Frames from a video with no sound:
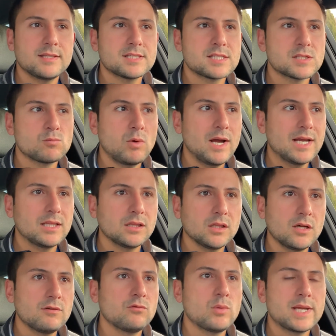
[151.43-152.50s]
This is why I
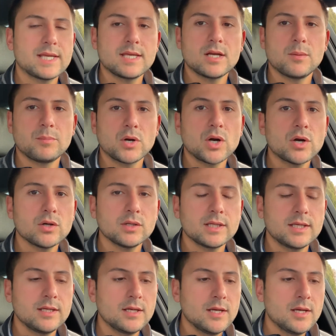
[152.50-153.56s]
love waking up
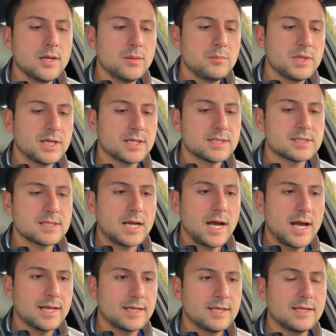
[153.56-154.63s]
early, because
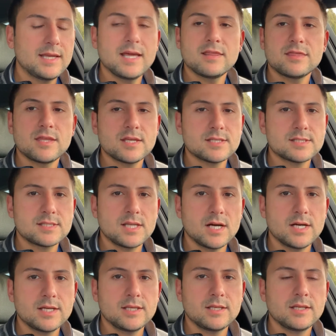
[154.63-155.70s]
I can get things
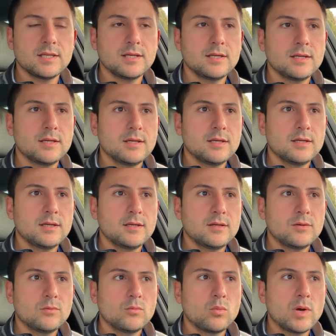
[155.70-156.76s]
done
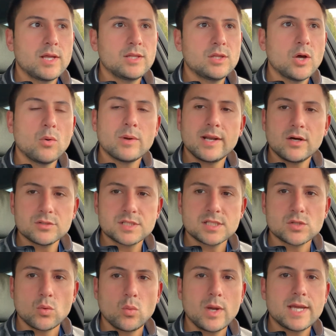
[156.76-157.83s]
when no one else is
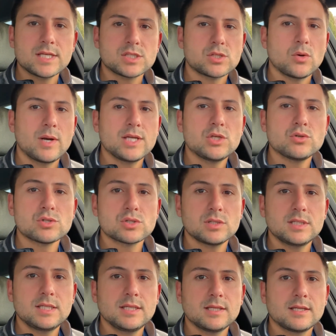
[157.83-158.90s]
awake, so I
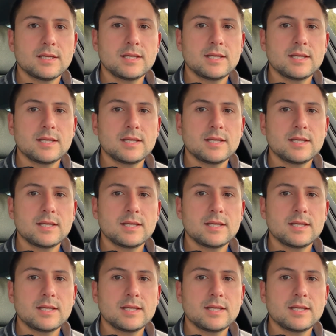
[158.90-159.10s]
usually